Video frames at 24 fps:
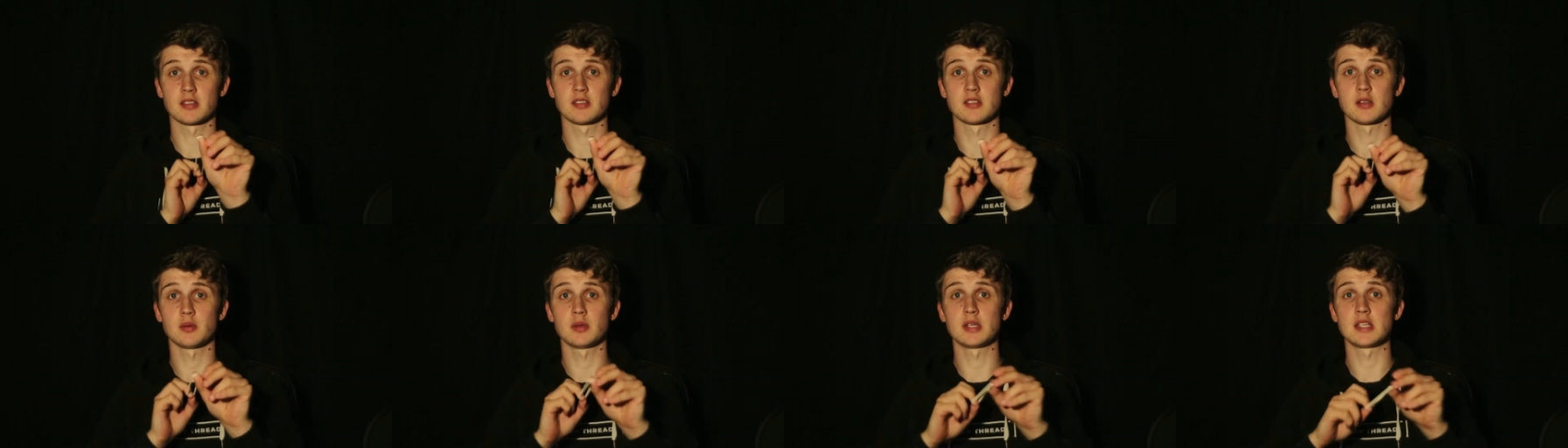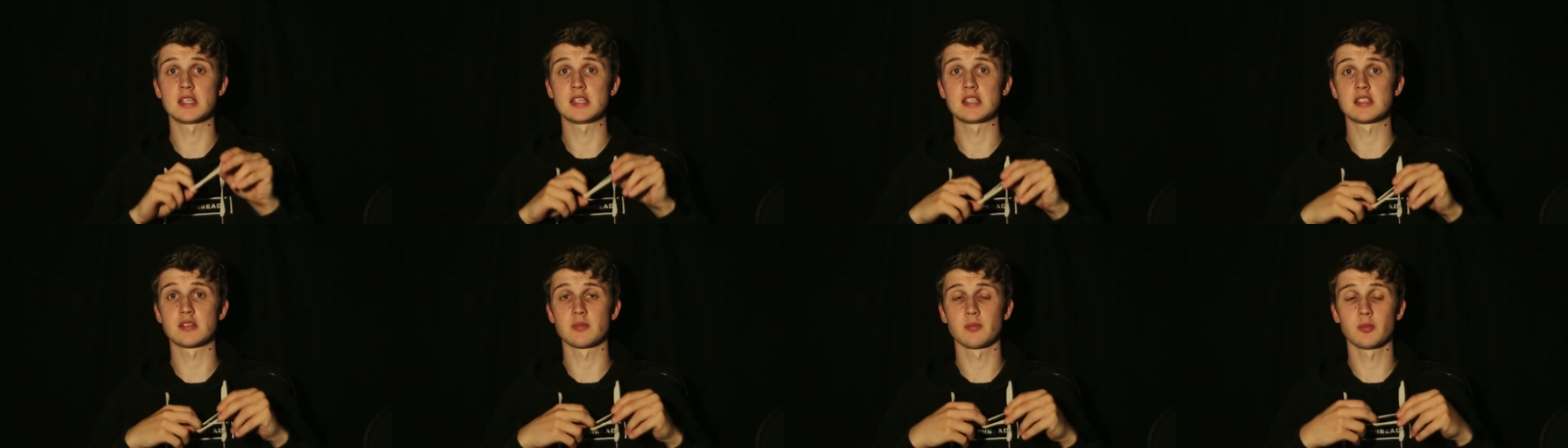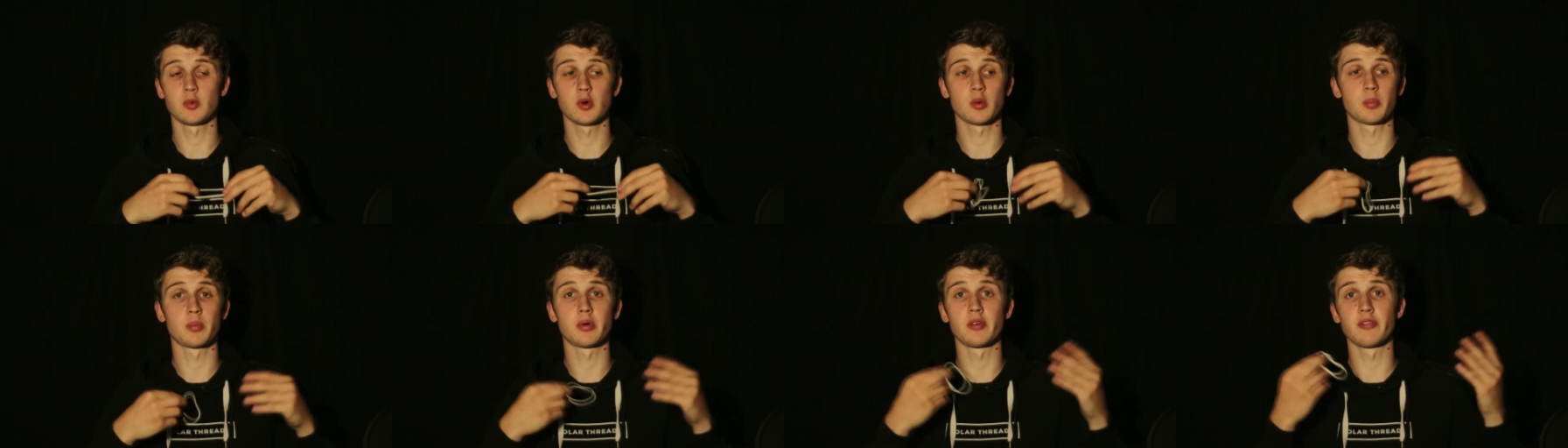so it's
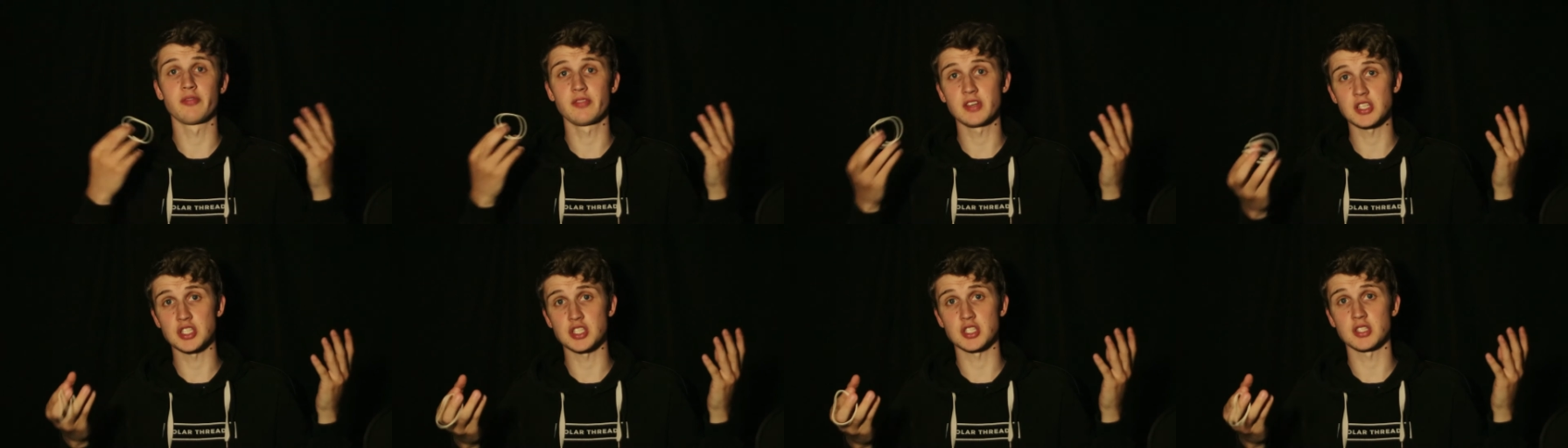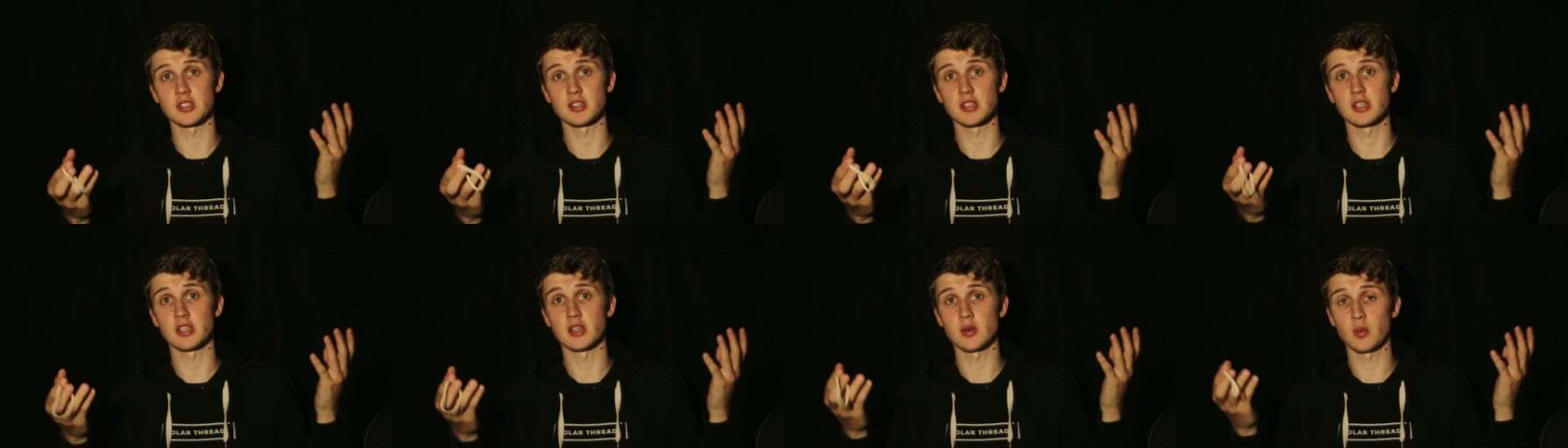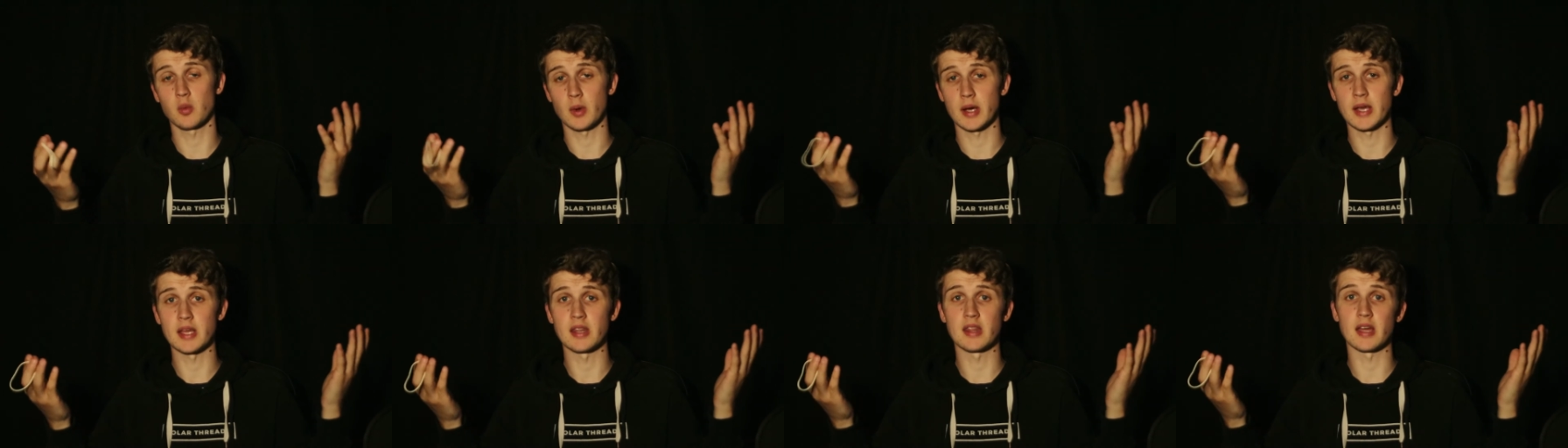more proficient in the
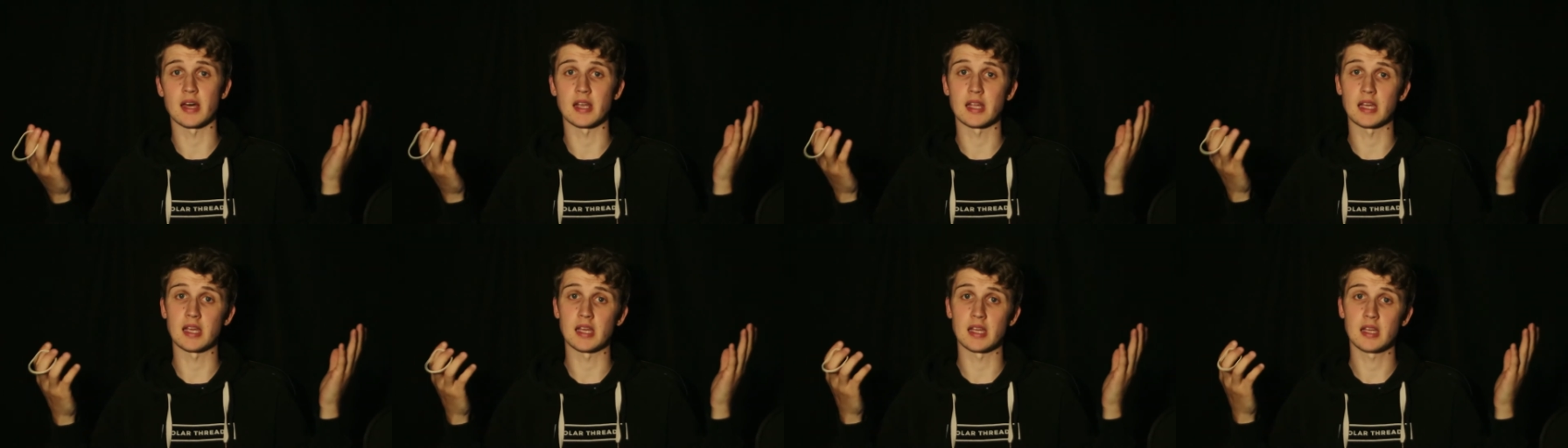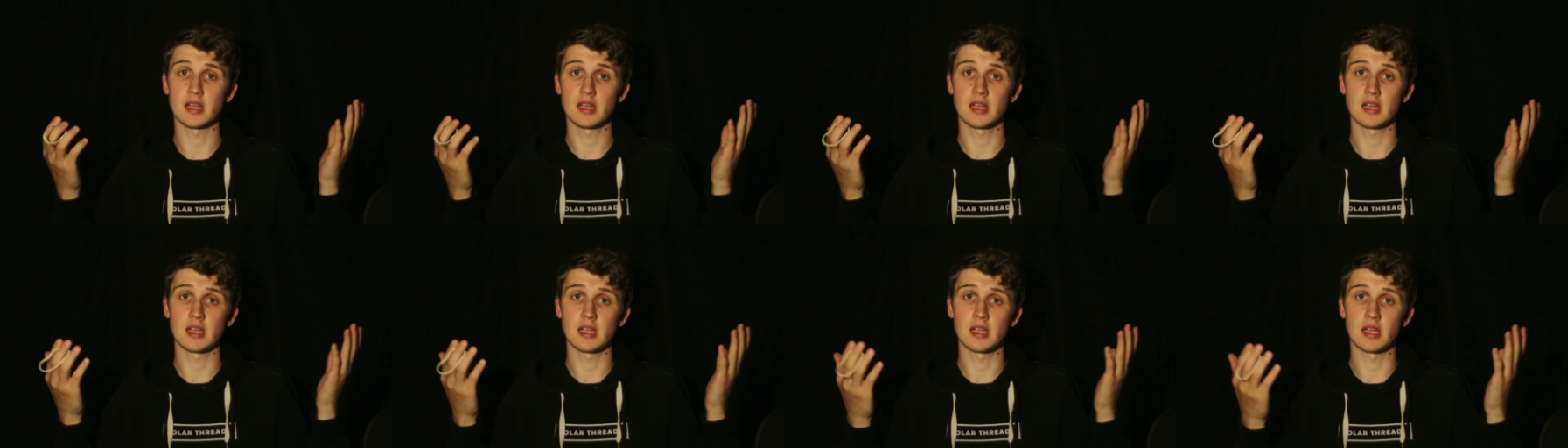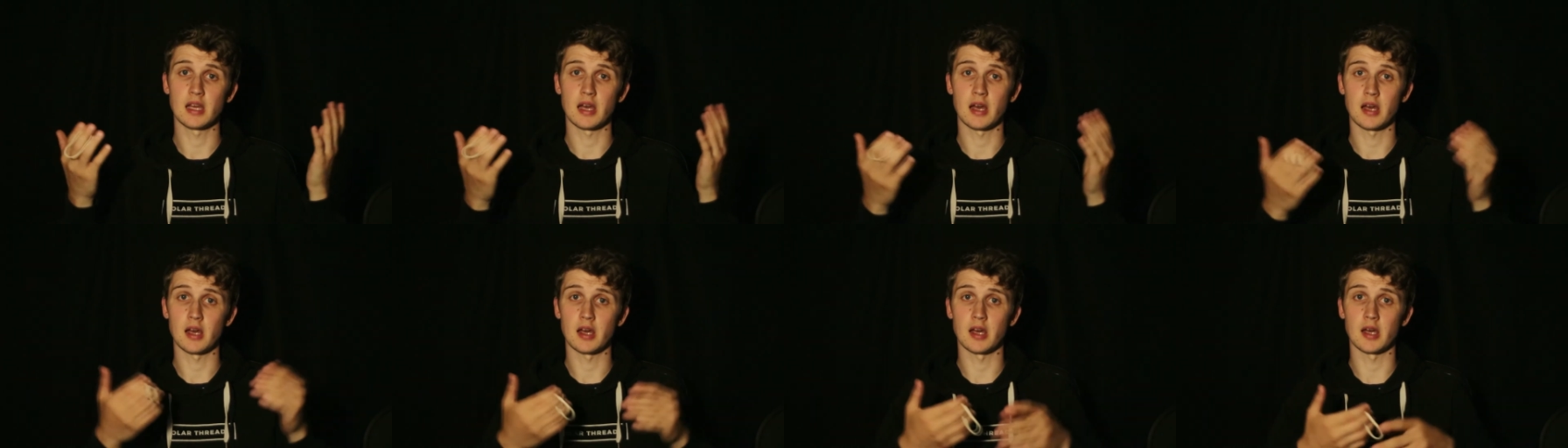way that it
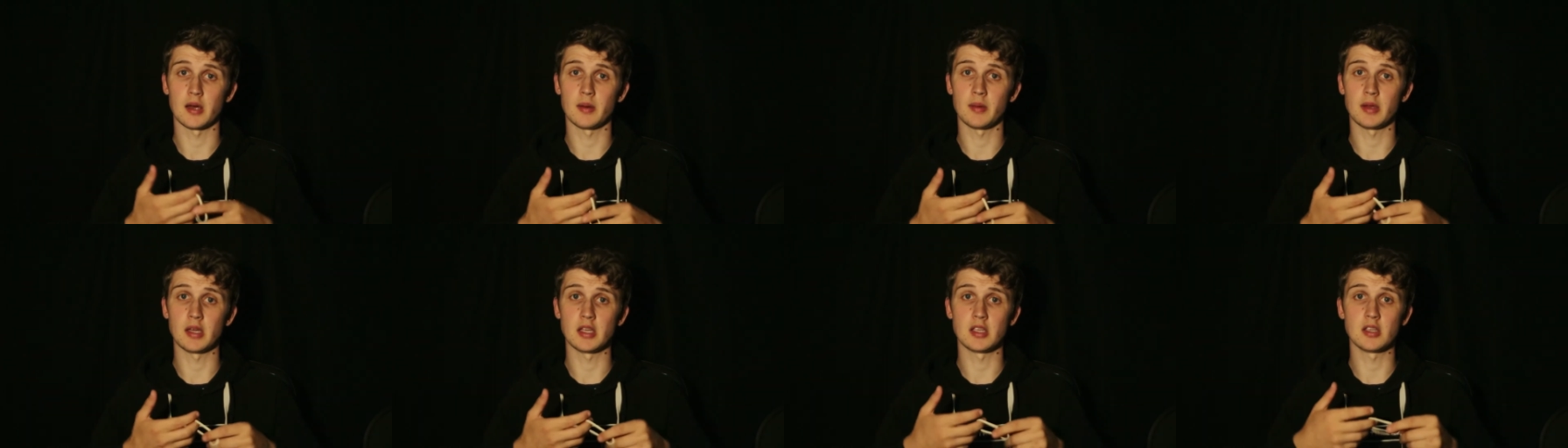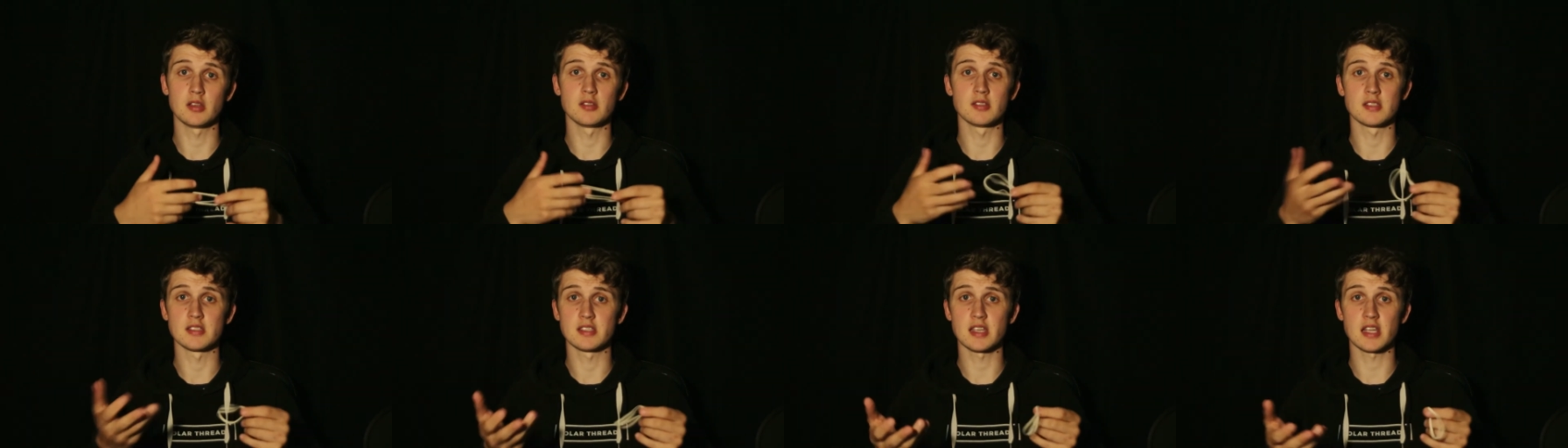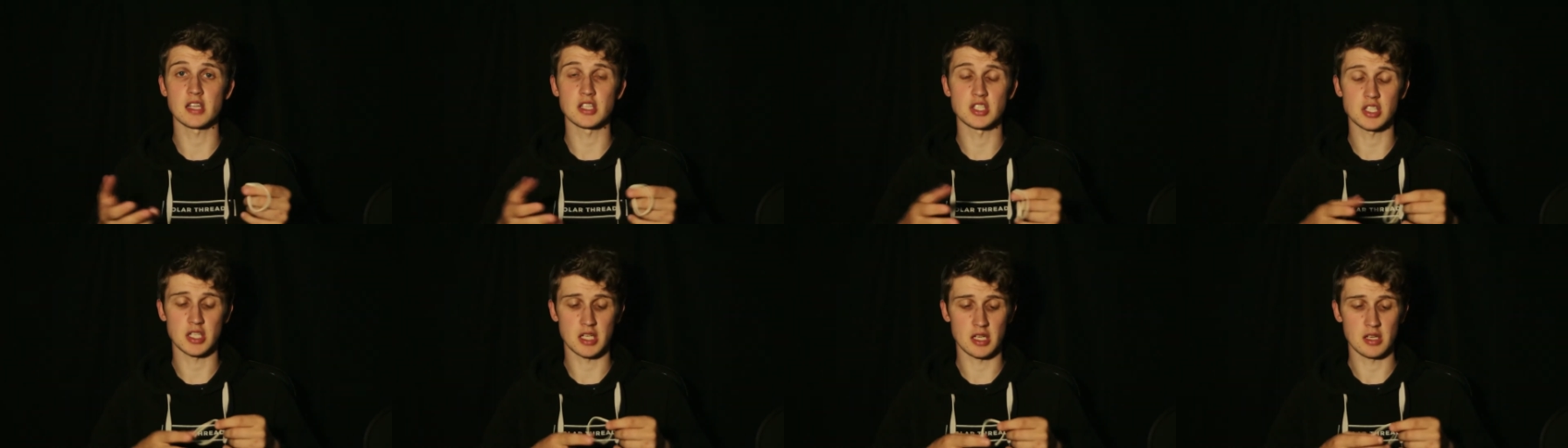uh, it uses
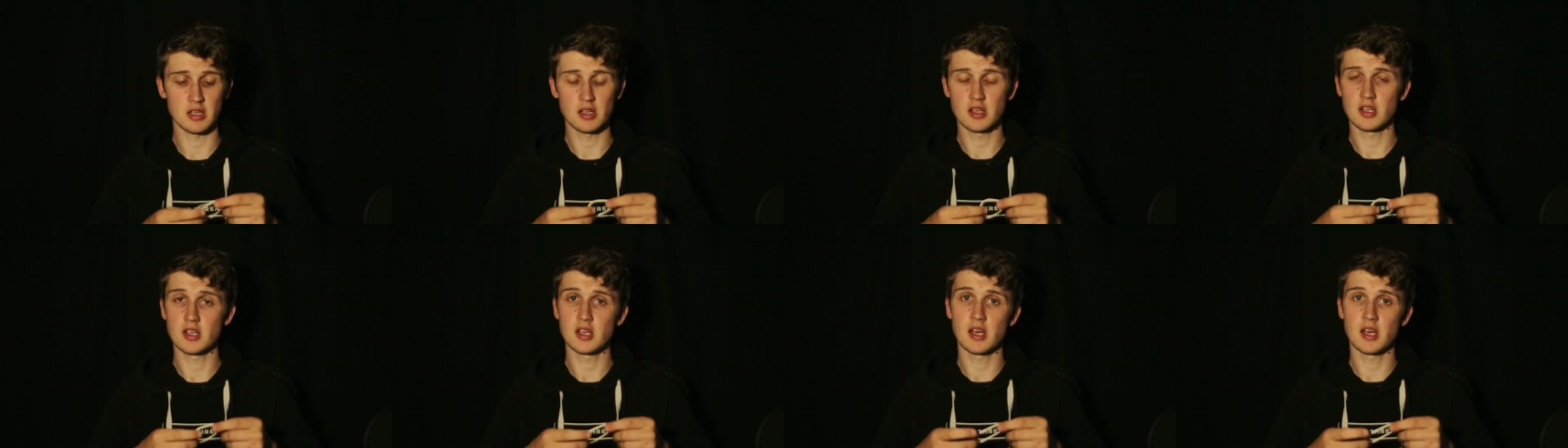energy,